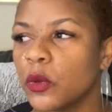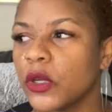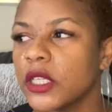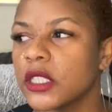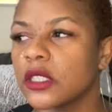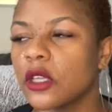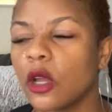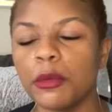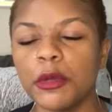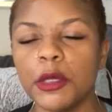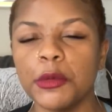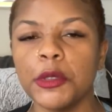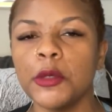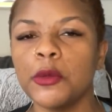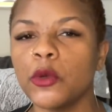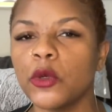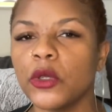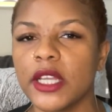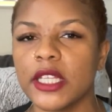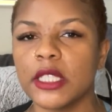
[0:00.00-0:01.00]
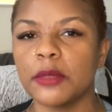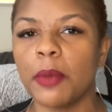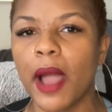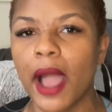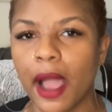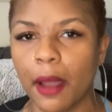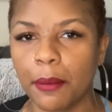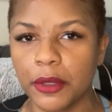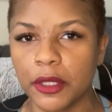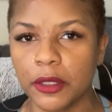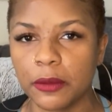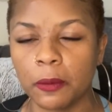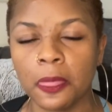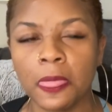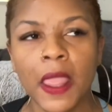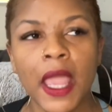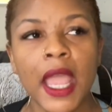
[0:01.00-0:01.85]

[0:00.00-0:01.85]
it's going to be people that's popping.